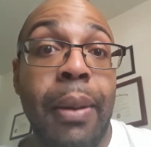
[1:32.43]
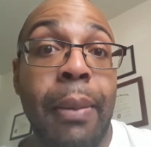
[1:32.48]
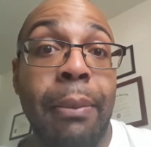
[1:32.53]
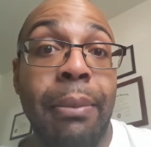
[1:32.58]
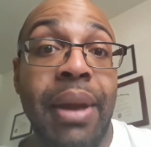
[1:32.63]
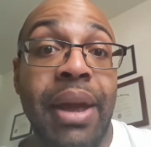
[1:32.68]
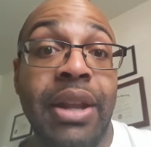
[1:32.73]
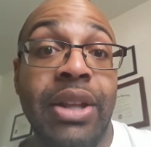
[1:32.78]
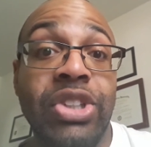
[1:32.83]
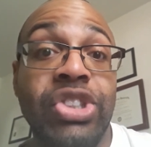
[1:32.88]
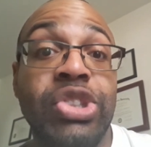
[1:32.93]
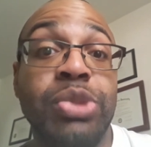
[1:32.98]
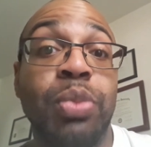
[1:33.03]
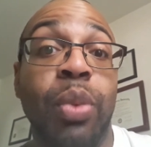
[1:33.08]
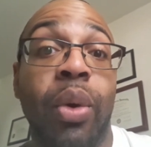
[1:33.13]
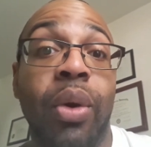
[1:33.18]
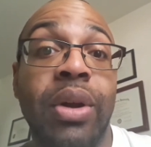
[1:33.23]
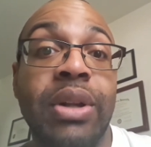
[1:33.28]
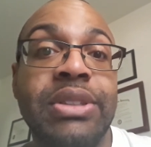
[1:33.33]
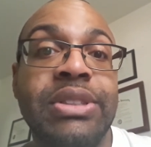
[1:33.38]
being in
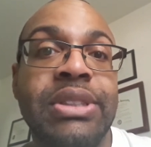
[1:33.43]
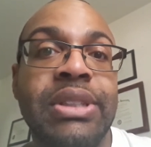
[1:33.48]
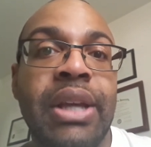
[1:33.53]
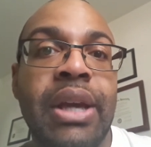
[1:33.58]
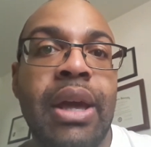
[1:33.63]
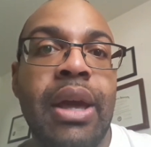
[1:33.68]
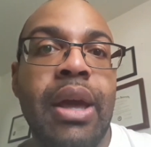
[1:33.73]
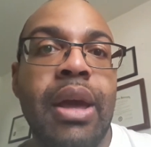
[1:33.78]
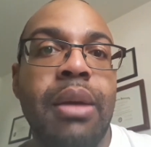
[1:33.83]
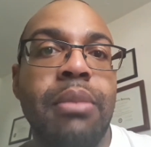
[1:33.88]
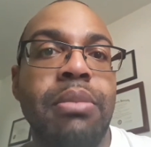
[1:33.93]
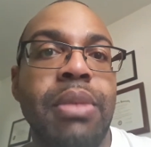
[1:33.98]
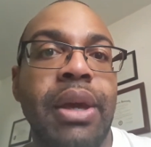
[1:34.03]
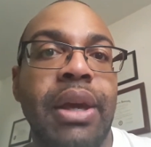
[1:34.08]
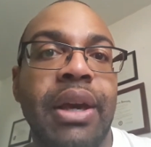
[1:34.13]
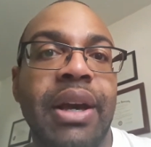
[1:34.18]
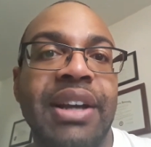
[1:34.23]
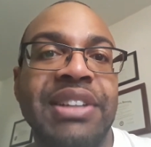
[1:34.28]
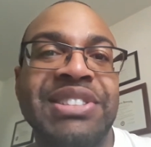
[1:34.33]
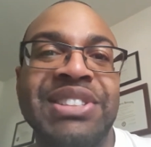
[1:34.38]
sports
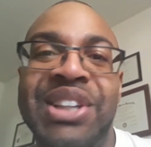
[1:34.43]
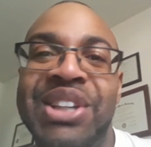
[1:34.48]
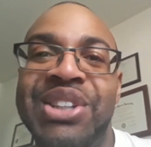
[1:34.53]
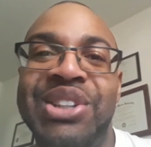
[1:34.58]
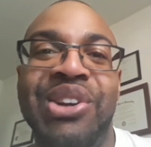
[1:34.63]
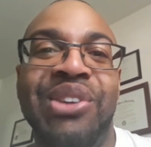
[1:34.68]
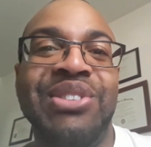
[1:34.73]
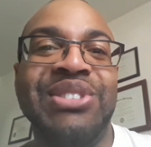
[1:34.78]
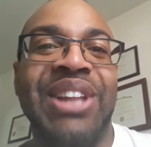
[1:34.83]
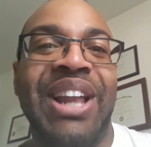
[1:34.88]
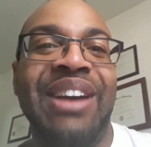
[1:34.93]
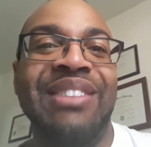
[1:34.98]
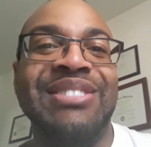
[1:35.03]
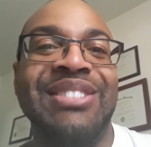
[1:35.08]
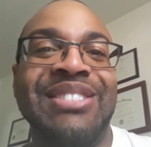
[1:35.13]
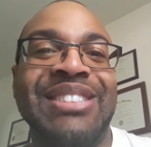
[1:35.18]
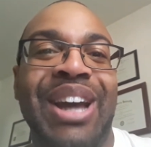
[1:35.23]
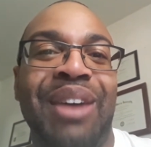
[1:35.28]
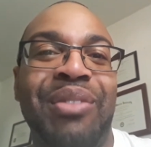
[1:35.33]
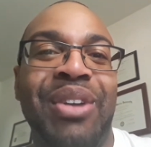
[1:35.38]
because you're always going to have
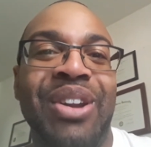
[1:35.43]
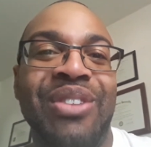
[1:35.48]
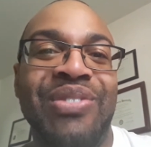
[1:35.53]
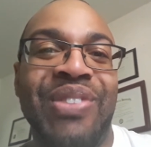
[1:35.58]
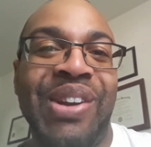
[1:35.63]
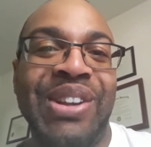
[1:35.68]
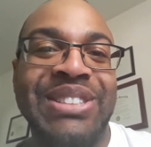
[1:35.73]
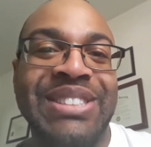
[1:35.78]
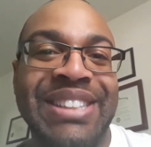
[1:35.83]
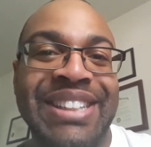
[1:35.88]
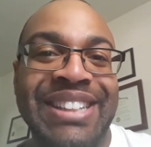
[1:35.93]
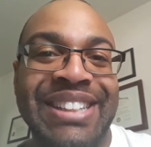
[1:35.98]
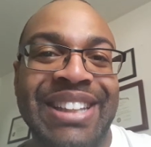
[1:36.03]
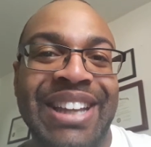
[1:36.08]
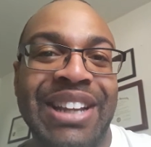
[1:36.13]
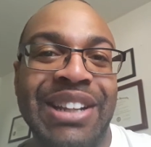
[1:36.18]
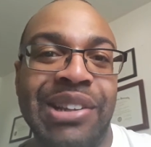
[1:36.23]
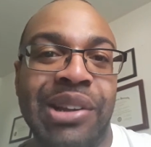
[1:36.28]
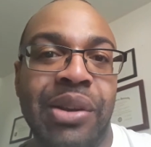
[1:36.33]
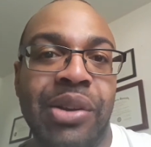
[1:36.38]
some type of adversity
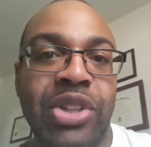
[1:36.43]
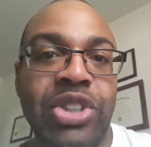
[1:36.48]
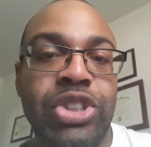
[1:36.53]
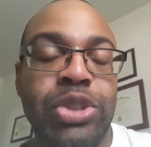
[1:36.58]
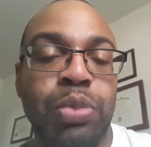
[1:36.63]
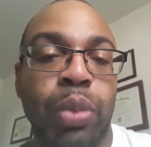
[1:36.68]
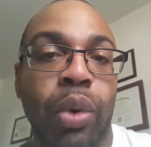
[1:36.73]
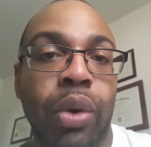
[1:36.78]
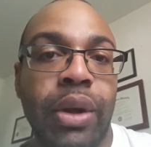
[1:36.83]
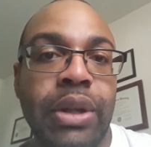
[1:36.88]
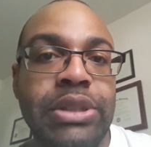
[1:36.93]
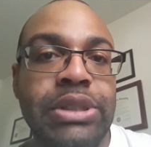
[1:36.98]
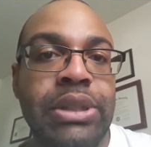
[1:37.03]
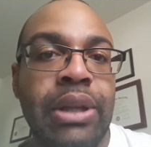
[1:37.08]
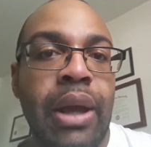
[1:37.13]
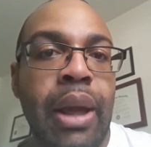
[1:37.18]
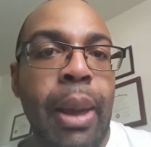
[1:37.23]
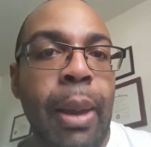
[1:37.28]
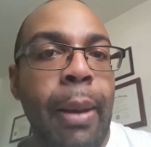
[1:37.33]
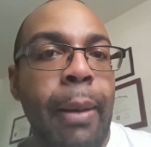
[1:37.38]
during sports.
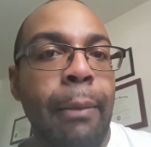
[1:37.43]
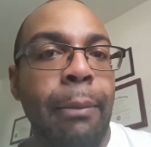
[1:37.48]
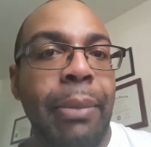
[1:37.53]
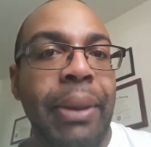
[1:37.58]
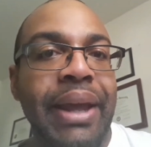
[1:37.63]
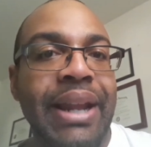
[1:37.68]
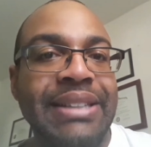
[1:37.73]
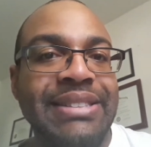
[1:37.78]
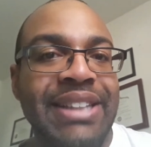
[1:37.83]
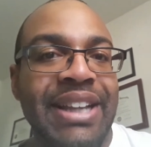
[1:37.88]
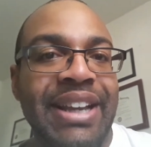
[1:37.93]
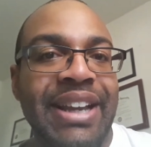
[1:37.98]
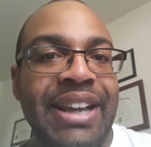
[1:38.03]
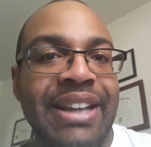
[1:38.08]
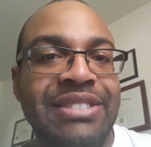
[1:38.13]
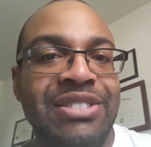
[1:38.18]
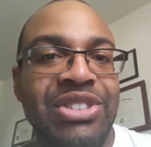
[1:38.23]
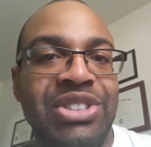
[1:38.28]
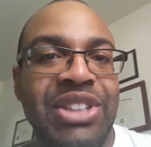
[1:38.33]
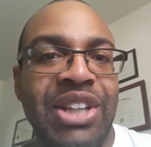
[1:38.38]
But it's
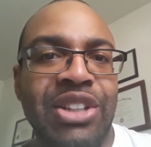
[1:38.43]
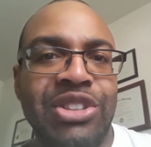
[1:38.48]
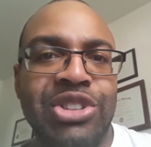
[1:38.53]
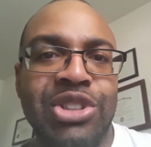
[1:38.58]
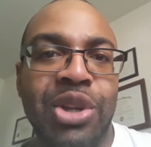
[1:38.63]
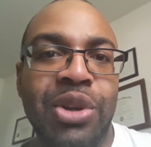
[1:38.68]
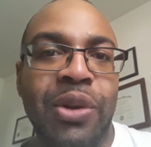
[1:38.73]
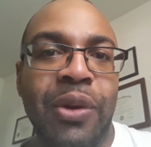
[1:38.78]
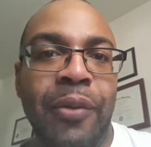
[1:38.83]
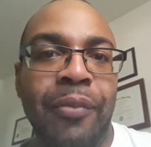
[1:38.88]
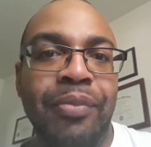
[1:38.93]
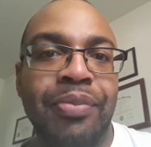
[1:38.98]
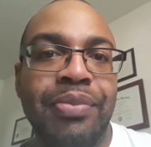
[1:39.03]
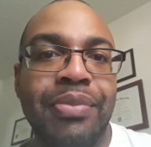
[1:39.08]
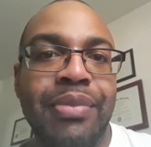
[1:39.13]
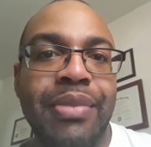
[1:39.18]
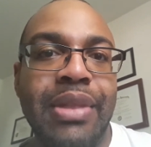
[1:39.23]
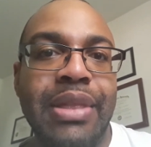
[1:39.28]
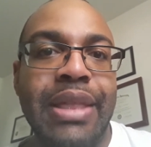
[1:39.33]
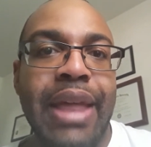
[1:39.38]
interesting too
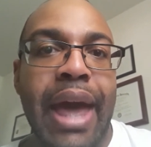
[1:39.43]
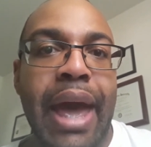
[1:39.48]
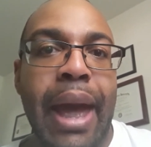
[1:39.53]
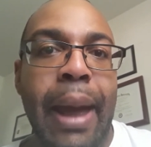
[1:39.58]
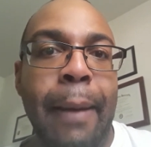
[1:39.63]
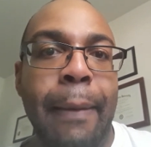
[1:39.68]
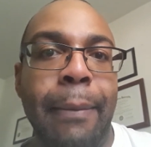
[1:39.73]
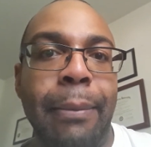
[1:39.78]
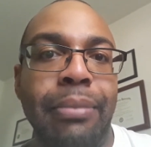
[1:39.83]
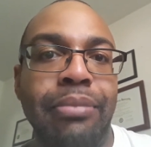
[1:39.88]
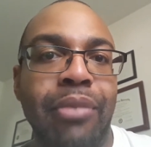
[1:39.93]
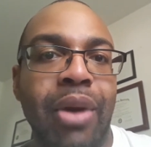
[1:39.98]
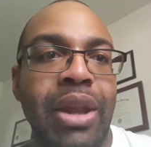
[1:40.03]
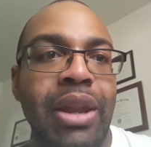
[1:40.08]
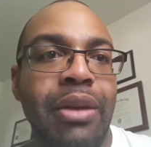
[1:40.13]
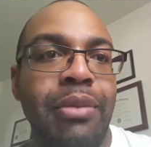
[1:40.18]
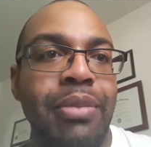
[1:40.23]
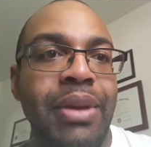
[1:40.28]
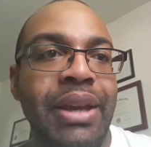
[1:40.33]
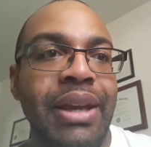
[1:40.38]
that
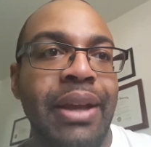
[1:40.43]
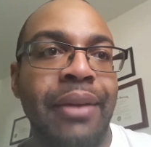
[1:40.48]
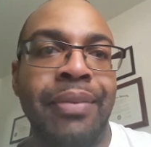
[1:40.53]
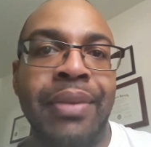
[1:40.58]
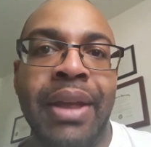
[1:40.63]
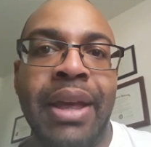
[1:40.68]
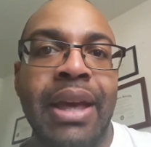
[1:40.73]
whether it be